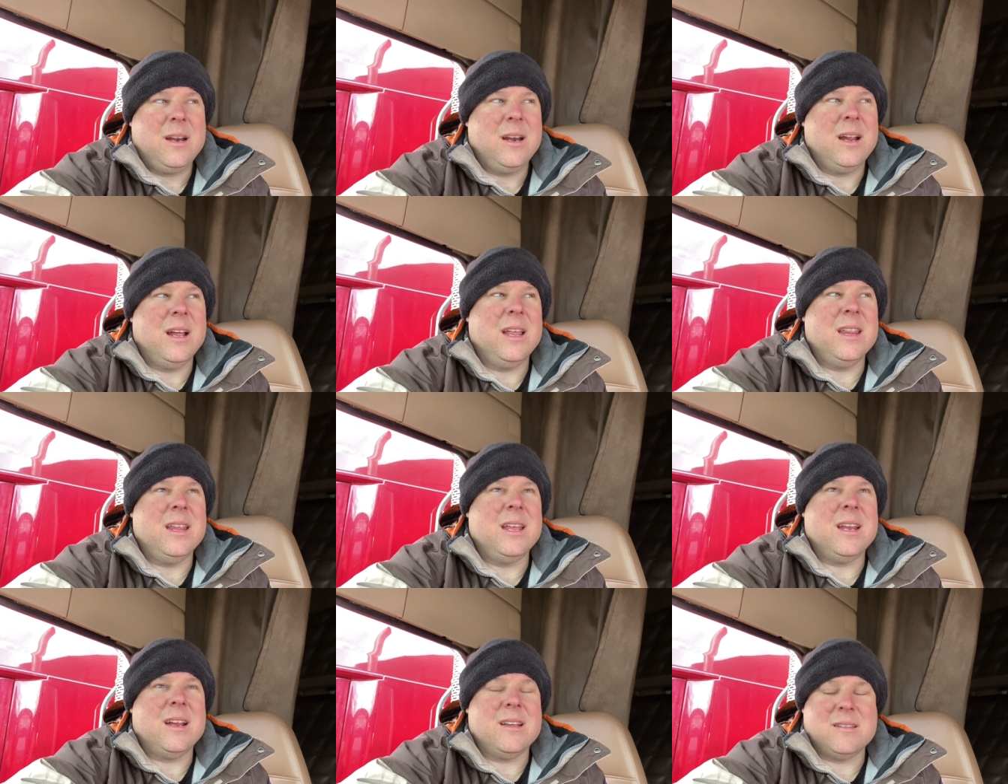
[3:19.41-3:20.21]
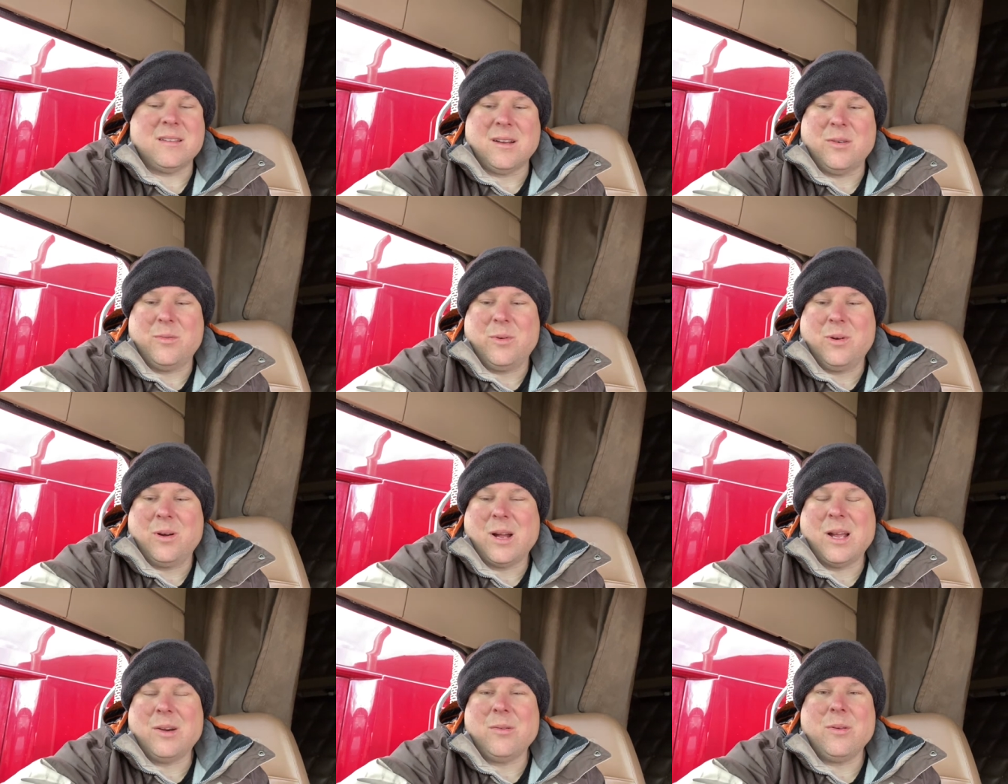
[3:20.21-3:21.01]
And then I was like, well,
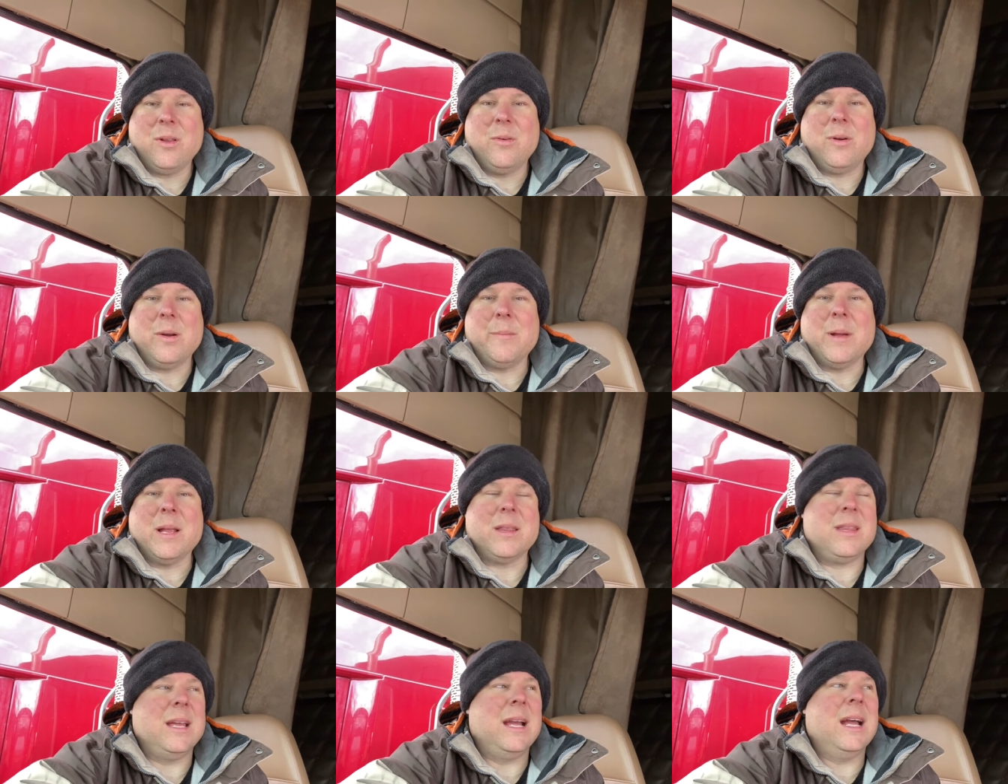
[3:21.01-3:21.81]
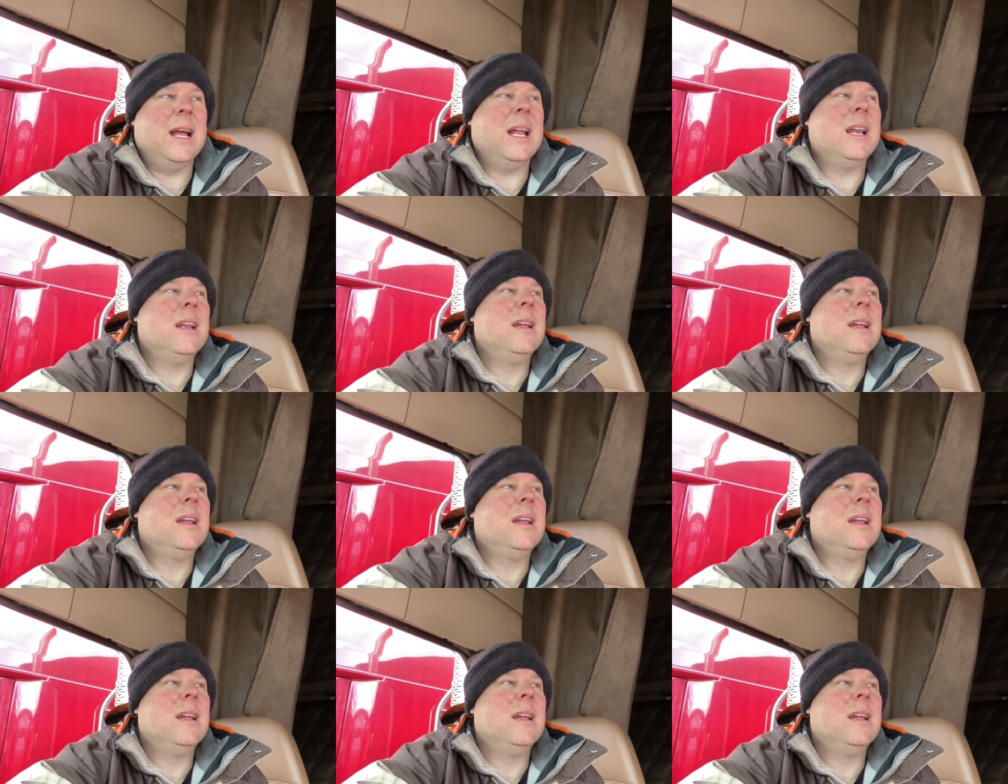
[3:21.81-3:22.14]
I don't really want to mount that.